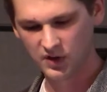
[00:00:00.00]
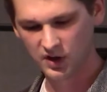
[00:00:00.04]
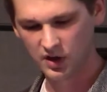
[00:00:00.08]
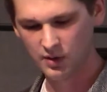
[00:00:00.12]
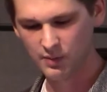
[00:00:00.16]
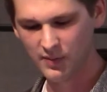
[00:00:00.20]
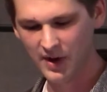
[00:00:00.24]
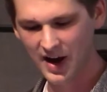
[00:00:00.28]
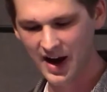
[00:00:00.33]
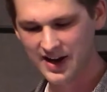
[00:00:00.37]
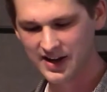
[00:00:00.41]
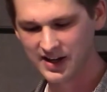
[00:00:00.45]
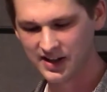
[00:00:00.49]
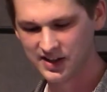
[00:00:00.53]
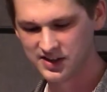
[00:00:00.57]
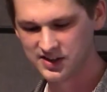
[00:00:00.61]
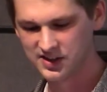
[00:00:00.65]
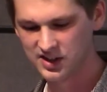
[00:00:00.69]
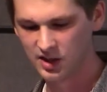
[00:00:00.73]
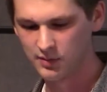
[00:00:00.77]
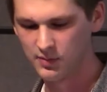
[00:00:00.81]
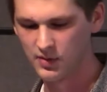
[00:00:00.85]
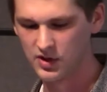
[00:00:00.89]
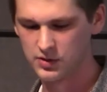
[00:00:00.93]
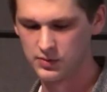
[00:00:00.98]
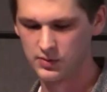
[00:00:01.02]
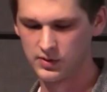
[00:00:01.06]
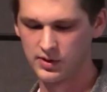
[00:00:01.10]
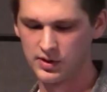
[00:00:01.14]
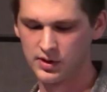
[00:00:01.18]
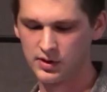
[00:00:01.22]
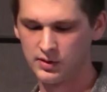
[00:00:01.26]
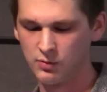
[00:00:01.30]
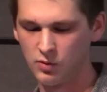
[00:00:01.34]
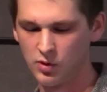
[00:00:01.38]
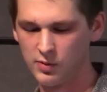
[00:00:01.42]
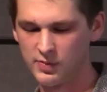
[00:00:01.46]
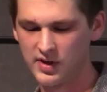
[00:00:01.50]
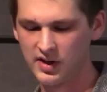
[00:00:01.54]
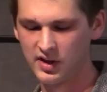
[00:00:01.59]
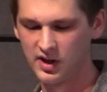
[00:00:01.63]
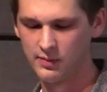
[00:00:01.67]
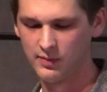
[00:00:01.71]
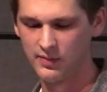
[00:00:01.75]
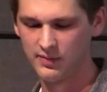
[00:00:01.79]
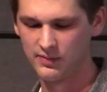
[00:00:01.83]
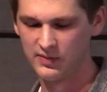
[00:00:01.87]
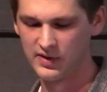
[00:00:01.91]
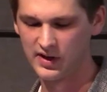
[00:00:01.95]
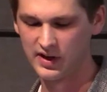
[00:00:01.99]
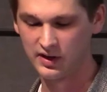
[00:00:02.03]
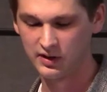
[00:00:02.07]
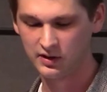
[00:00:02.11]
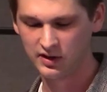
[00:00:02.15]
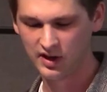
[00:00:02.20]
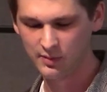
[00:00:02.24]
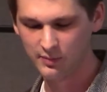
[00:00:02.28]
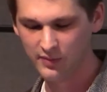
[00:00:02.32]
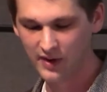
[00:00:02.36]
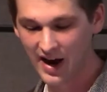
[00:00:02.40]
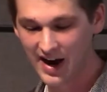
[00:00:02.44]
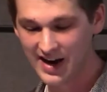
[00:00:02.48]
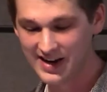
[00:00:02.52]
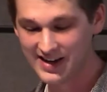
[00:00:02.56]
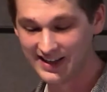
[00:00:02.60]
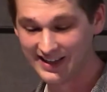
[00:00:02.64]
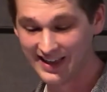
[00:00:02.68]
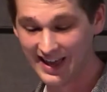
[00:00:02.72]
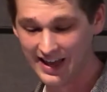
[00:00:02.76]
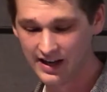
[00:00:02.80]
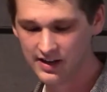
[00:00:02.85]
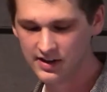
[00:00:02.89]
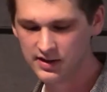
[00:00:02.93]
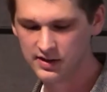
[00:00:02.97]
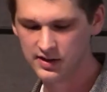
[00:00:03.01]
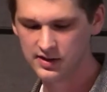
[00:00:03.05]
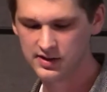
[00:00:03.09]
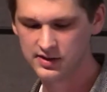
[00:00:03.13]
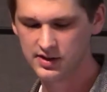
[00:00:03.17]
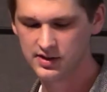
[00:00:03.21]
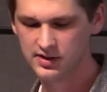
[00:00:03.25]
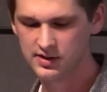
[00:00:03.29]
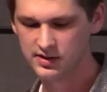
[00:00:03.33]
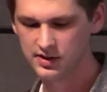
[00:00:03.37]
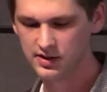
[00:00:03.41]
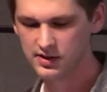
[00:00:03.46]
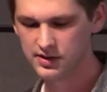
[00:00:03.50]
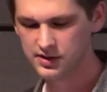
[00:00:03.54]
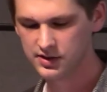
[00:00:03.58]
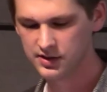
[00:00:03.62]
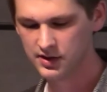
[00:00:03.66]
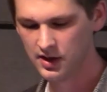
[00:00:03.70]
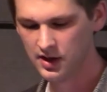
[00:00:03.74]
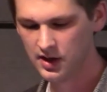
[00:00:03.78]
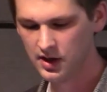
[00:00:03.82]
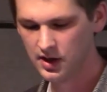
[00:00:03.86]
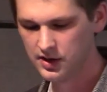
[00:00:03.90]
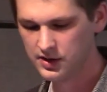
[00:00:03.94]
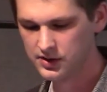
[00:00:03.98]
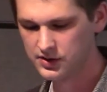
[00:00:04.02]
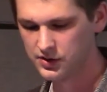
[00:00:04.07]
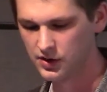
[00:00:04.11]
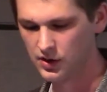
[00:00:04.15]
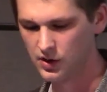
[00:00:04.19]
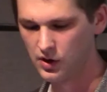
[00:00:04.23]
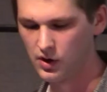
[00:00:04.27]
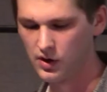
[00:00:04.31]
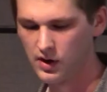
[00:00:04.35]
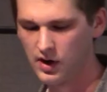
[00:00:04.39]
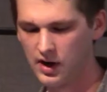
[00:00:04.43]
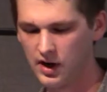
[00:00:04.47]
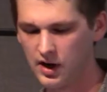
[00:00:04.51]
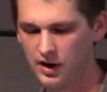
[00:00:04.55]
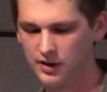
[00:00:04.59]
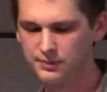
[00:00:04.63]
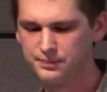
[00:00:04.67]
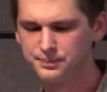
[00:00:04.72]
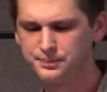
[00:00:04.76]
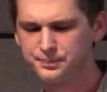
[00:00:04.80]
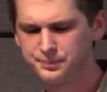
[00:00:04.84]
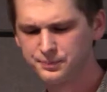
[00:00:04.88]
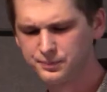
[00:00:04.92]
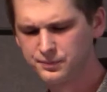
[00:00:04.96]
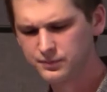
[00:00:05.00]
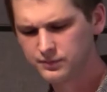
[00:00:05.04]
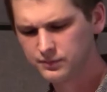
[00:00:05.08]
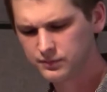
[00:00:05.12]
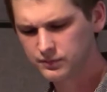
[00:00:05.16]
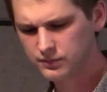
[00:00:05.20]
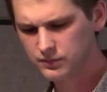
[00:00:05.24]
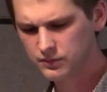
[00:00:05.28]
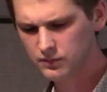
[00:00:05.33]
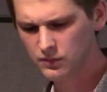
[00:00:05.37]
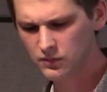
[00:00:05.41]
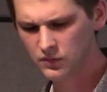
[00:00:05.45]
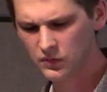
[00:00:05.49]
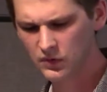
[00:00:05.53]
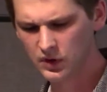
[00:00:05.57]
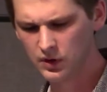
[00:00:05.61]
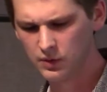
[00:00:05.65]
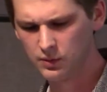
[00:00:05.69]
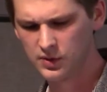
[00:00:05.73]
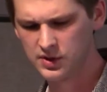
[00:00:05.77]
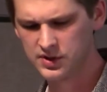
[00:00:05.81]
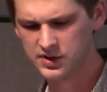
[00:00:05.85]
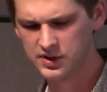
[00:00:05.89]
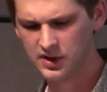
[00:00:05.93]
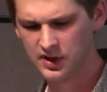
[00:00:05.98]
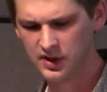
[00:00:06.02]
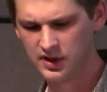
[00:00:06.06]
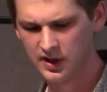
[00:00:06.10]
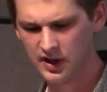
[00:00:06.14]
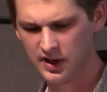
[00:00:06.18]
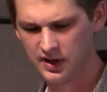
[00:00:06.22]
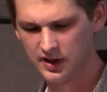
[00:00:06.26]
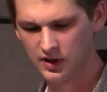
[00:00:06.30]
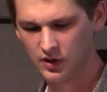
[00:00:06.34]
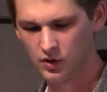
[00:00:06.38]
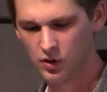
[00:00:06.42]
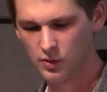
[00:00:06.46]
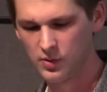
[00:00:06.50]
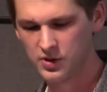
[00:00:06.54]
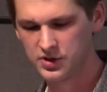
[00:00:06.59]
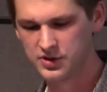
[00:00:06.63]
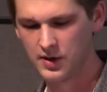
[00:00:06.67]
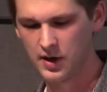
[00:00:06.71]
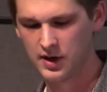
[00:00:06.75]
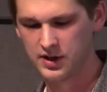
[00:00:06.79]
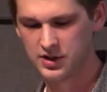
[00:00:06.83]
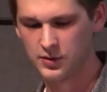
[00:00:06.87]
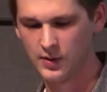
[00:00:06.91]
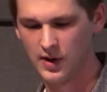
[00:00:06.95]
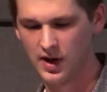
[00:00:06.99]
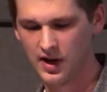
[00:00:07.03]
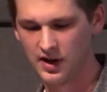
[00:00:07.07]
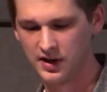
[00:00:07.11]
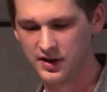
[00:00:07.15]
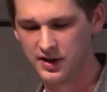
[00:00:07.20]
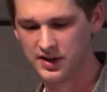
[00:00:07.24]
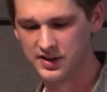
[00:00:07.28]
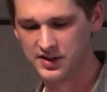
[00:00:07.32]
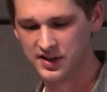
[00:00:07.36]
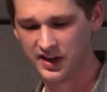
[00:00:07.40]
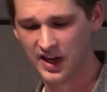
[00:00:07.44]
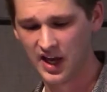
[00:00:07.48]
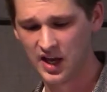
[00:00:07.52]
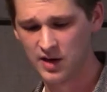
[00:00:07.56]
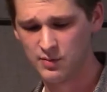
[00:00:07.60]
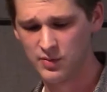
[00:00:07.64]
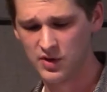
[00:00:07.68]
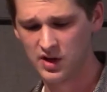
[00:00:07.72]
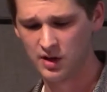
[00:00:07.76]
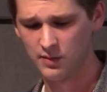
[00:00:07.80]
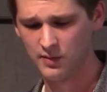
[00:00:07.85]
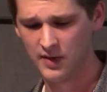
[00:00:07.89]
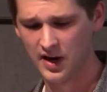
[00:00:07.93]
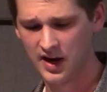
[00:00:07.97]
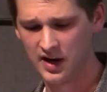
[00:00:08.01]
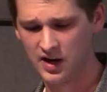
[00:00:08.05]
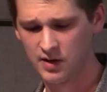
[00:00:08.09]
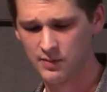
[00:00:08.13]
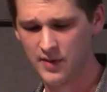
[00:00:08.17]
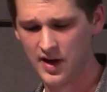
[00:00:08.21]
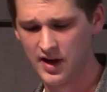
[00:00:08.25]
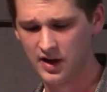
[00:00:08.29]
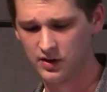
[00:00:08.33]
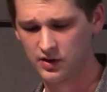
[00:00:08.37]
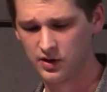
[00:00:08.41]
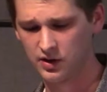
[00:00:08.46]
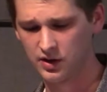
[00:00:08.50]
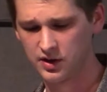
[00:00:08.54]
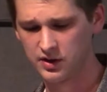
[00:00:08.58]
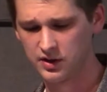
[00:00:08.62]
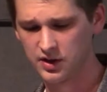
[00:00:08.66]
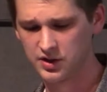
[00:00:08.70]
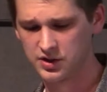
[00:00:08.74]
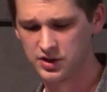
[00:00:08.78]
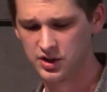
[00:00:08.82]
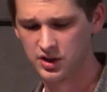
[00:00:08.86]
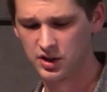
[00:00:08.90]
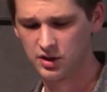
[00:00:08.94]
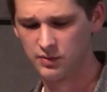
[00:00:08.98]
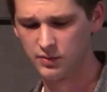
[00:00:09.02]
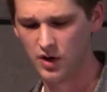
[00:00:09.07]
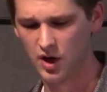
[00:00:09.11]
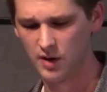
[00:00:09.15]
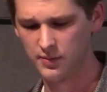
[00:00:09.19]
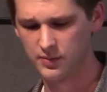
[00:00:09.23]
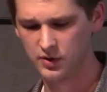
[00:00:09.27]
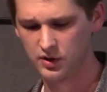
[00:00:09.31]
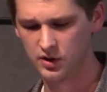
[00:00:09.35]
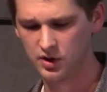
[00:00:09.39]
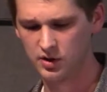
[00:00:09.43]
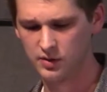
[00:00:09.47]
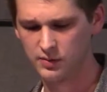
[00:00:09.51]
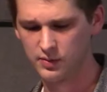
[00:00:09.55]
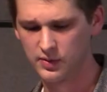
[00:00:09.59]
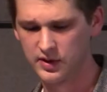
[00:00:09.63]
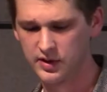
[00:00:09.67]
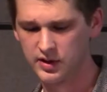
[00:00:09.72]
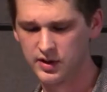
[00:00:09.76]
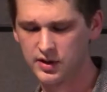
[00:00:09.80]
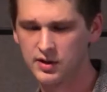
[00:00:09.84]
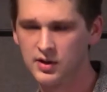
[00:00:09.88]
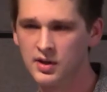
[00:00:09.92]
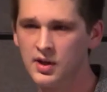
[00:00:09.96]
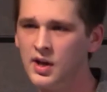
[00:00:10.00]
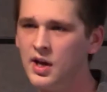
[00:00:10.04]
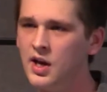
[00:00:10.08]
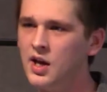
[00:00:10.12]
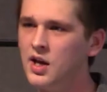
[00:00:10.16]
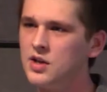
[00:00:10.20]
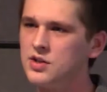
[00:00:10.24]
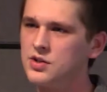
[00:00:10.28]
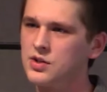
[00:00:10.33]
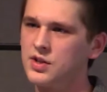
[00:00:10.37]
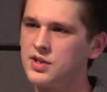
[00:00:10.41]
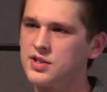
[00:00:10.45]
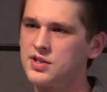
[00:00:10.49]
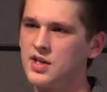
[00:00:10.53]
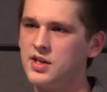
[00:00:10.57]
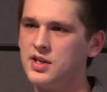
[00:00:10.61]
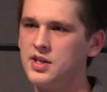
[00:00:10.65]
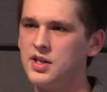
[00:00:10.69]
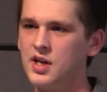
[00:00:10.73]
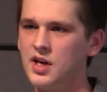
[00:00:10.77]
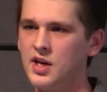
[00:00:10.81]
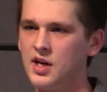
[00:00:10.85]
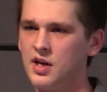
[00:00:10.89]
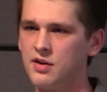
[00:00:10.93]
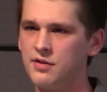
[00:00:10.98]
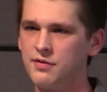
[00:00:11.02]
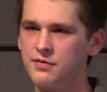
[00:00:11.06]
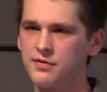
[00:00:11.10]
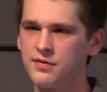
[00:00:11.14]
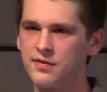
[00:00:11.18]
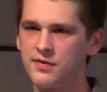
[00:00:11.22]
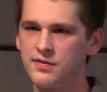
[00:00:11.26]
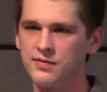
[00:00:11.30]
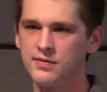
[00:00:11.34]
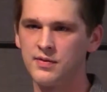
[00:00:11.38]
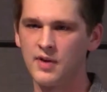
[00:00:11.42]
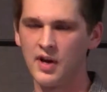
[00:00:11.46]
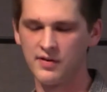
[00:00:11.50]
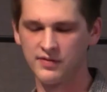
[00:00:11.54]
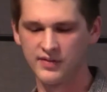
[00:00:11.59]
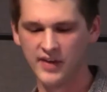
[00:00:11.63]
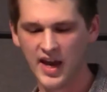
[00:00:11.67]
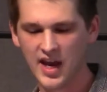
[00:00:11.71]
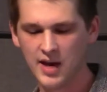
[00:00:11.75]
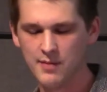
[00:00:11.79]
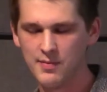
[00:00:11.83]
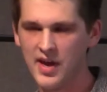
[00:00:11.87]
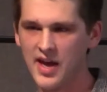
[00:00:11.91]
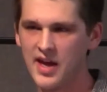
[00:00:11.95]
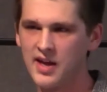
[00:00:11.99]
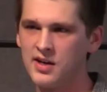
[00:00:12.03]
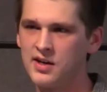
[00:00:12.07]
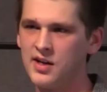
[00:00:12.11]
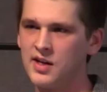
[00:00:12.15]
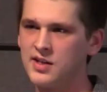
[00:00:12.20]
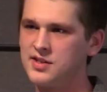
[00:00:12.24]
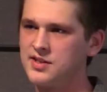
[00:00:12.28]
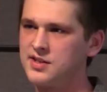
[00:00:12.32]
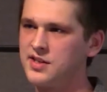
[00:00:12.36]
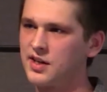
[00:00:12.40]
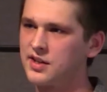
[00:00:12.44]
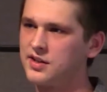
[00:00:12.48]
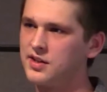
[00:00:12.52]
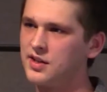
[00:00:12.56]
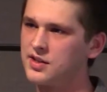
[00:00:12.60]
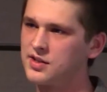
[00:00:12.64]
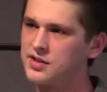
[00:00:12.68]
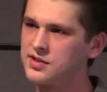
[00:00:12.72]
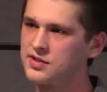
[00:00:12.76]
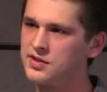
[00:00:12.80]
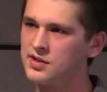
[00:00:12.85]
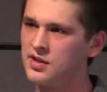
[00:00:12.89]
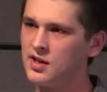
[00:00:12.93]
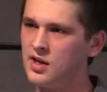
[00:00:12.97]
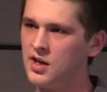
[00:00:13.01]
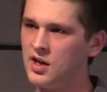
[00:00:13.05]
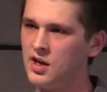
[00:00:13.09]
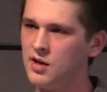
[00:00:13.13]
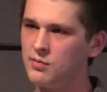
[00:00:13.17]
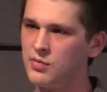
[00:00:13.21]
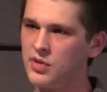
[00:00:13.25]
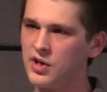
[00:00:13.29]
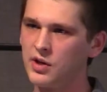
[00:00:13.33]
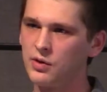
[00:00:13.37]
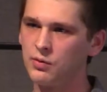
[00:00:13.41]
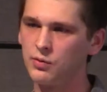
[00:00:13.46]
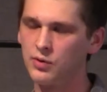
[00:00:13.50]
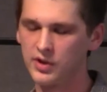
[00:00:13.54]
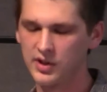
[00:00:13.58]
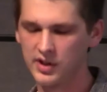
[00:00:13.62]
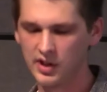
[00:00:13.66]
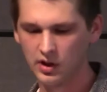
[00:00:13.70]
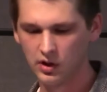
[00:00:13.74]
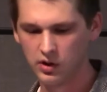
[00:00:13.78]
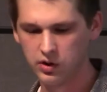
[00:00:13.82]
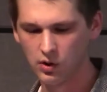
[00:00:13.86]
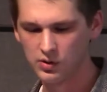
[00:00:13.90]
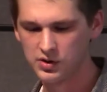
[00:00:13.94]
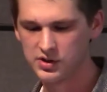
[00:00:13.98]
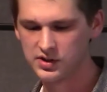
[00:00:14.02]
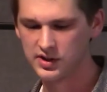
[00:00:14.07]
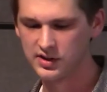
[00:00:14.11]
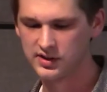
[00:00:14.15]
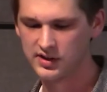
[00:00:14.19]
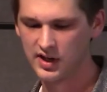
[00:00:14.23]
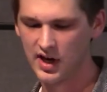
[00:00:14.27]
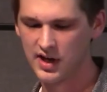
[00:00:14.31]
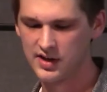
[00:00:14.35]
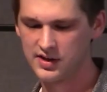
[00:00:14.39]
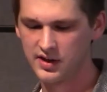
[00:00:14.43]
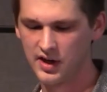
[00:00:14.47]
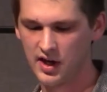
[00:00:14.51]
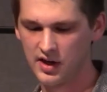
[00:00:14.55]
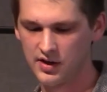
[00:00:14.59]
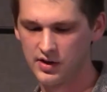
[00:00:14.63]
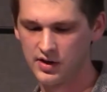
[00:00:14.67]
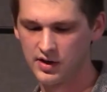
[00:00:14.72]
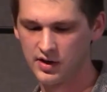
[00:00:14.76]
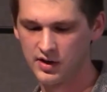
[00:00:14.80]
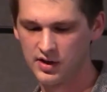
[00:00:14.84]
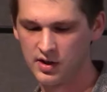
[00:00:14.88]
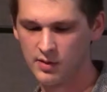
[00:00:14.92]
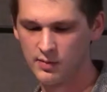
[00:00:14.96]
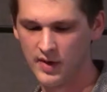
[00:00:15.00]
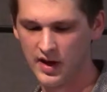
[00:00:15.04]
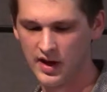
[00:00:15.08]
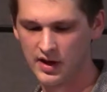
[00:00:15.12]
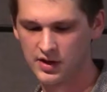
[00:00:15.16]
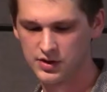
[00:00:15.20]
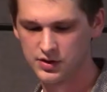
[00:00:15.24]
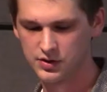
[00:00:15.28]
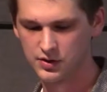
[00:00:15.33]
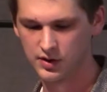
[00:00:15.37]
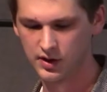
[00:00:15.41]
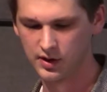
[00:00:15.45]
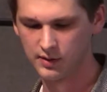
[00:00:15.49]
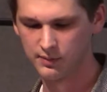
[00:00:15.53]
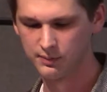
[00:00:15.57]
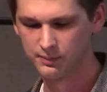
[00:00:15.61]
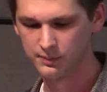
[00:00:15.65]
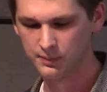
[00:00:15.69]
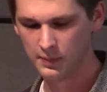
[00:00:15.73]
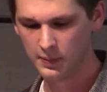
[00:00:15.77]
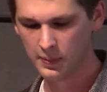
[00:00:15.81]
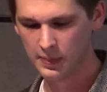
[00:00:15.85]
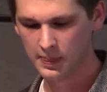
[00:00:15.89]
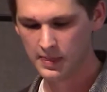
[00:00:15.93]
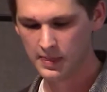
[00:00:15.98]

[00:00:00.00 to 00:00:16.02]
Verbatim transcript: combining stigmas were, were being com like combined again in this instance. So uh, we see that homosexuality is again being made a medical condition in popular opinion. So this idea of, of gay men and sickness being really closely tied together in the mainstream.